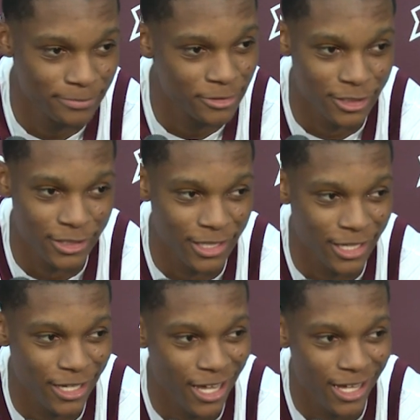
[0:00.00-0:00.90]
Just
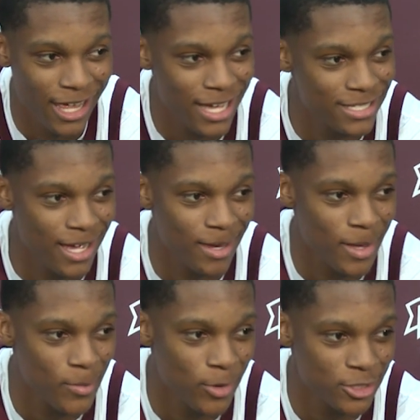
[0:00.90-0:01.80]
again, like last game,
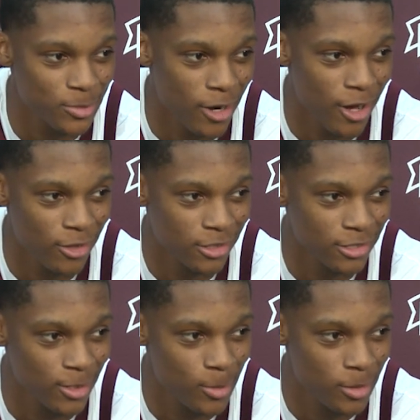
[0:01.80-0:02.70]
they pressure bothered us a
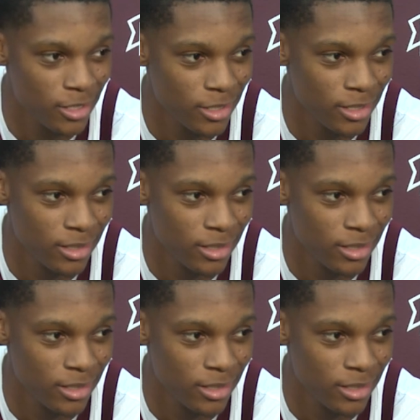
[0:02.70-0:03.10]
little bit.